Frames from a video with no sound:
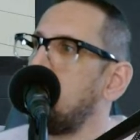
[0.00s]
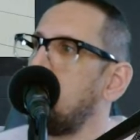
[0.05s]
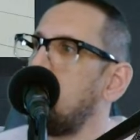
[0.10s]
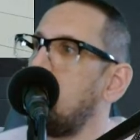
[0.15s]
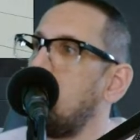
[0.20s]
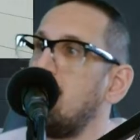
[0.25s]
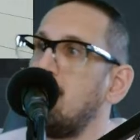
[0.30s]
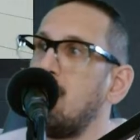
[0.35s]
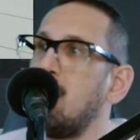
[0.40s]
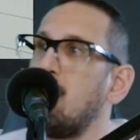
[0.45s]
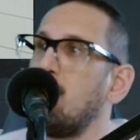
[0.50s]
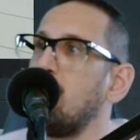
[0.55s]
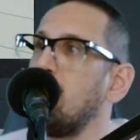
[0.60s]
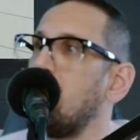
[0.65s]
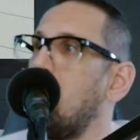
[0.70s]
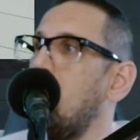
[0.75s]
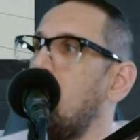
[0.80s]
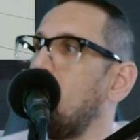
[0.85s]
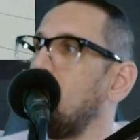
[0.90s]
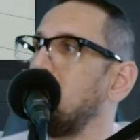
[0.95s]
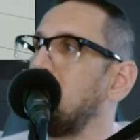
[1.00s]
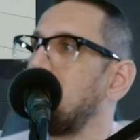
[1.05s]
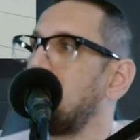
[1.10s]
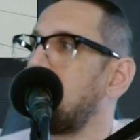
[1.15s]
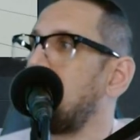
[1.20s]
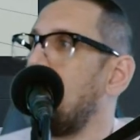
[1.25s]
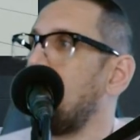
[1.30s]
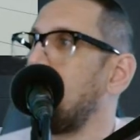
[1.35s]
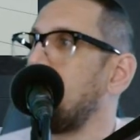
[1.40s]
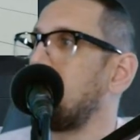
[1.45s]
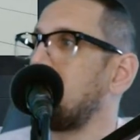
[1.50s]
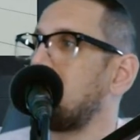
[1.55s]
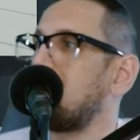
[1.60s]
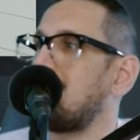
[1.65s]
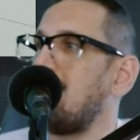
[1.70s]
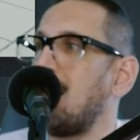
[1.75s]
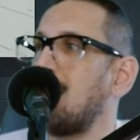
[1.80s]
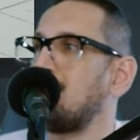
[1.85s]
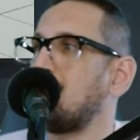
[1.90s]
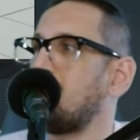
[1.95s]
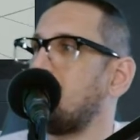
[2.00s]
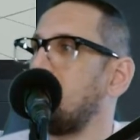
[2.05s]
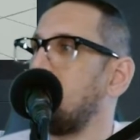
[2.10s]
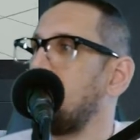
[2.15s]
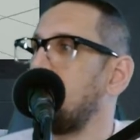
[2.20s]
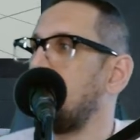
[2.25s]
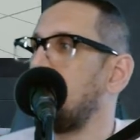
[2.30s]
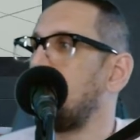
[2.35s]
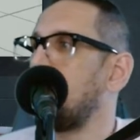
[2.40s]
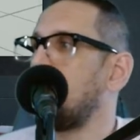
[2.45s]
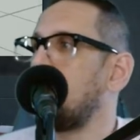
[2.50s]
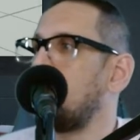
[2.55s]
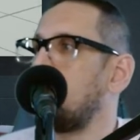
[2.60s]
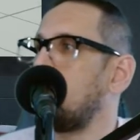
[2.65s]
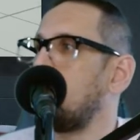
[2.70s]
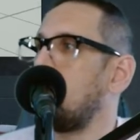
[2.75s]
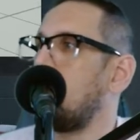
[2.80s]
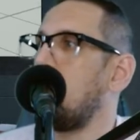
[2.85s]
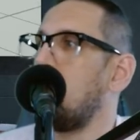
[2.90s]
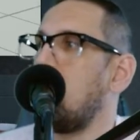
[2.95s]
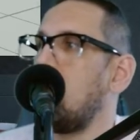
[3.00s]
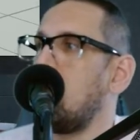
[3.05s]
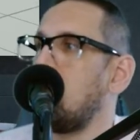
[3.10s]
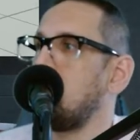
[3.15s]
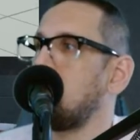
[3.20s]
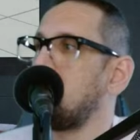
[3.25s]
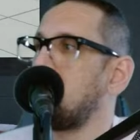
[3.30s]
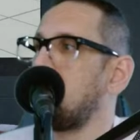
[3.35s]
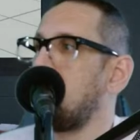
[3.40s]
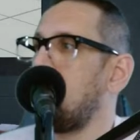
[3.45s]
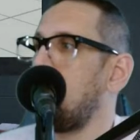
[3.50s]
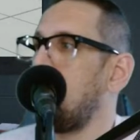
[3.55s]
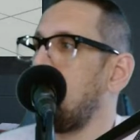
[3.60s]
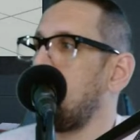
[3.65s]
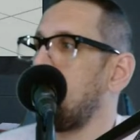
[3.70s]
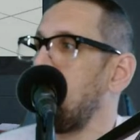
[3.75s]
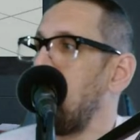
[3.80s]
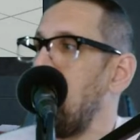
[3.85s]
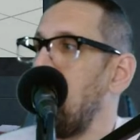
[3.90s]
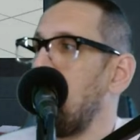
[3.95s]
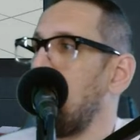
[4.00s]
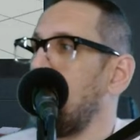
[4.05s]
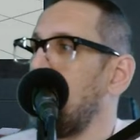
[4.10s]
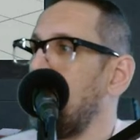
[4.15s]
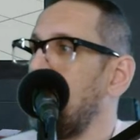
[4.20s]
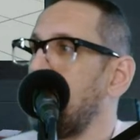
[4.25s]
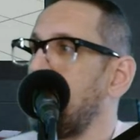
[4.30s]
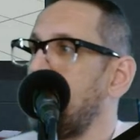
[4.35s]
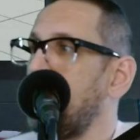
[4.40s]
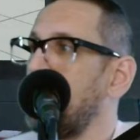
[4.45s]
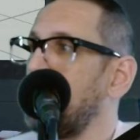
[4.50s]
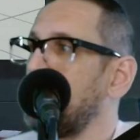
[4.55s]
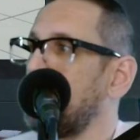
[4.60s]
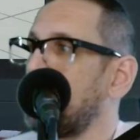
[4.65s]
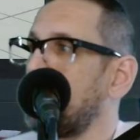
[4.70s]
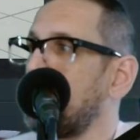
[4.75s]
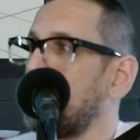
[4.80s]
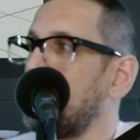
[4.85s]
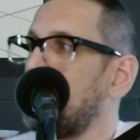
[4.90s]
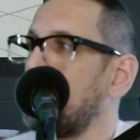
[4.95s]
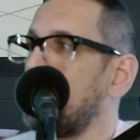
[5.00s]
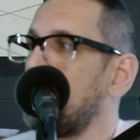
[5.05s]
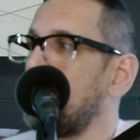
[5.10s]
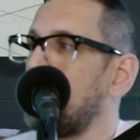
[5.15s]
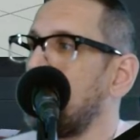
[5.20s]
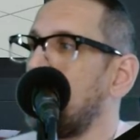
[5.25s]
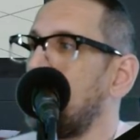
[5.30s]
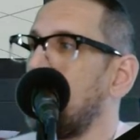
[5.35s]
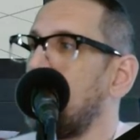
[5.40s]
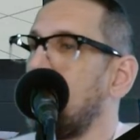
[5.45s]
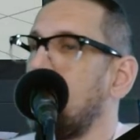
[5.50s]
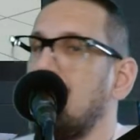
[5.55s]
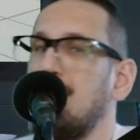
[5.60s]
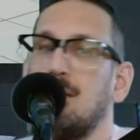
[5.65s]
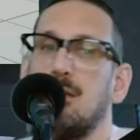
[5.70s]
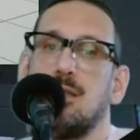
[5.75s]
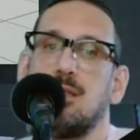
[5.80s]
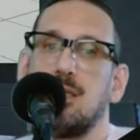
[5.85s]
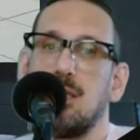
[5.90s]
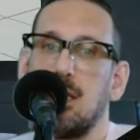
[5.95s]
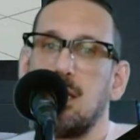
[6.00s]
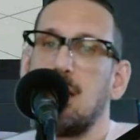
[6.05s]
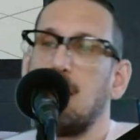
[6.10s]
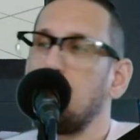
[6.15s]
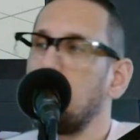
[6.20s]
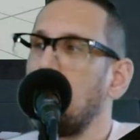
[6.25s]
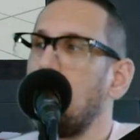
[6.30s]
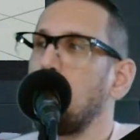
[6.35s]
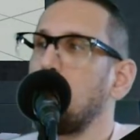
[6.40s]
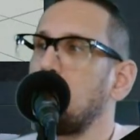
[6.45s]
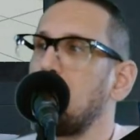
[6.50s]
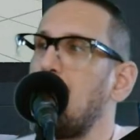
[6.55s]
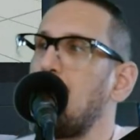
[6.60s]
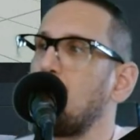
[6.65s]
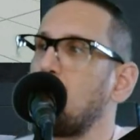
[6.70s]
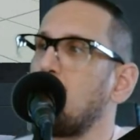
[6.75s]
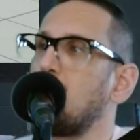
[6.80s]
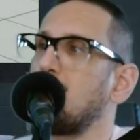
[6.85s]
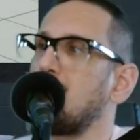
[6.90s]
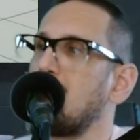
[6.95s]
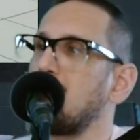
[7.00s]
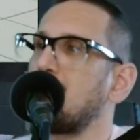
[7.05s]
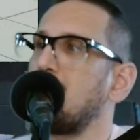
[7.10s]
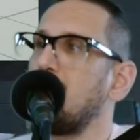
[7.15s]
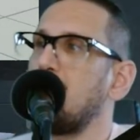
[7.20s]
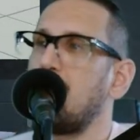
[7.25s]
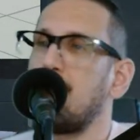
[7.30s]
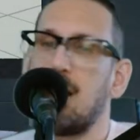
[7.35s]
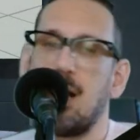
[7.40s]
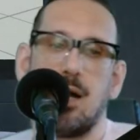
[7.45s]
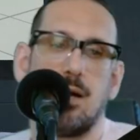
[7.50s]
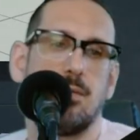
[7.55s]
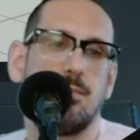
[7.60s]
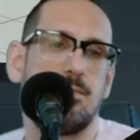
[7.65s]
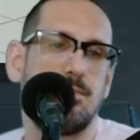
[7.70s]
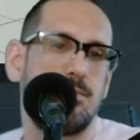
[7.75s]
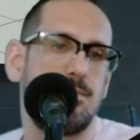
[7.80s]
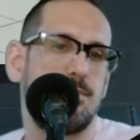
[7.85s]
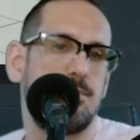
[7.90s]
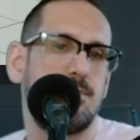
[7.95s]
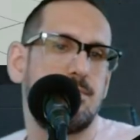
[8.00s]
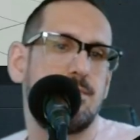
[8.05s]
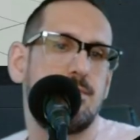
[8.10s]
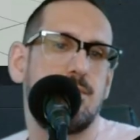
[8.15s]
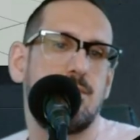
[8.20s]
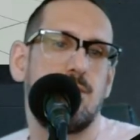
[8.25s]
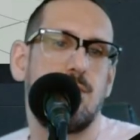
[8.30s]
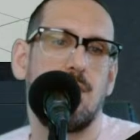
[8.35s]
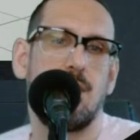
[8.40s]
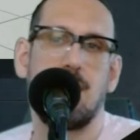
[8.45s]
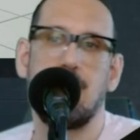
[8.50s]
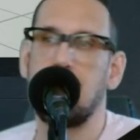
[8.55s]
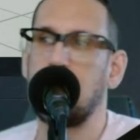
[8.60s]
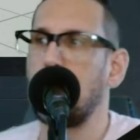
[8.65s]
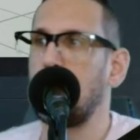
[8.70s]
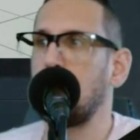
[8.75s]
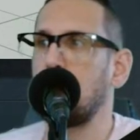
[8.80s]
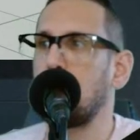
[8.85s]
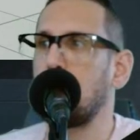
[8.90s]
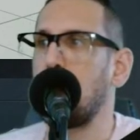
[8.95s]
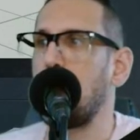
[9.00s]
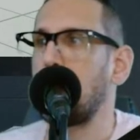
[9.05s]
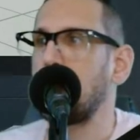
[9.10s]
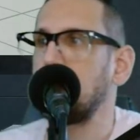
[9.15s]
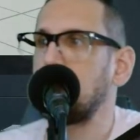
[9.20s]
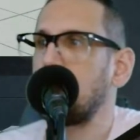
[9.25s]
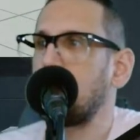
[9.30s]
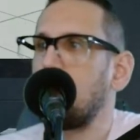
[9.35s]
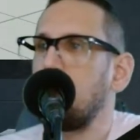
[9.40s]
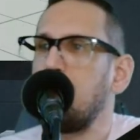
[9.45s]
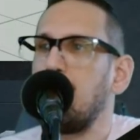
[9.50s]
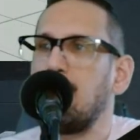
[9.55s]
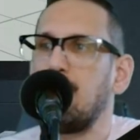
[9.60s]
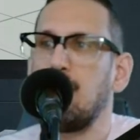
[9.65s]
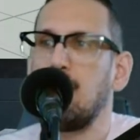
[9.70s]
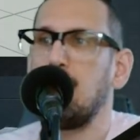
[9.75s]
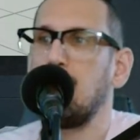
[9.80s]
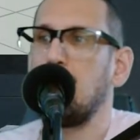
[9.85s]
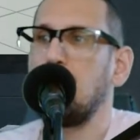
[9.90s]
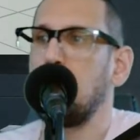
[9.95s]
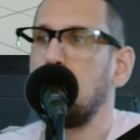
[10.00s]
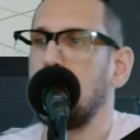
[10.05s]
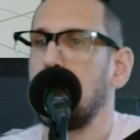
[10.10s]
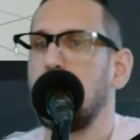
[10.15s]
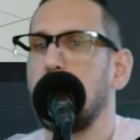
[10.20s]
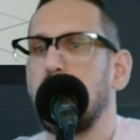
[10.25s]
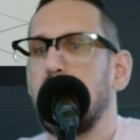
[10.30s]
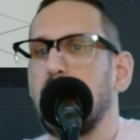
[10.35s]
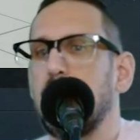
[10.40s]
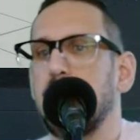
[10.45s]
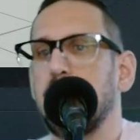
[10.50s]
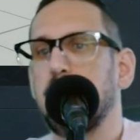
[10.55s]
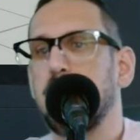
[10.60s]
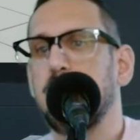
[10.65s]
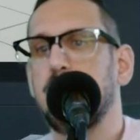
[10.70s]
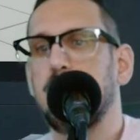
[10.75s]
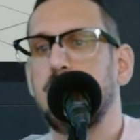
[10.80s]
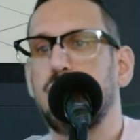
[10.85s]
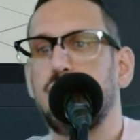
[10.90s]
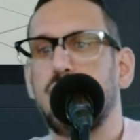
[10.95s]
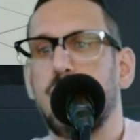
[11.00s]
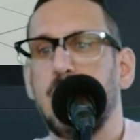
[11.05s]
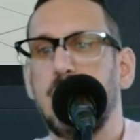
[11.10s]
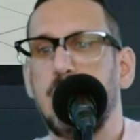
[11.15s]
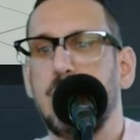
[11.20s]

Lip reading: And there we go. We just doubled the size of it. And now it fits. See, I'm glad we were testing that out. Now I wonder what happens if we make it really,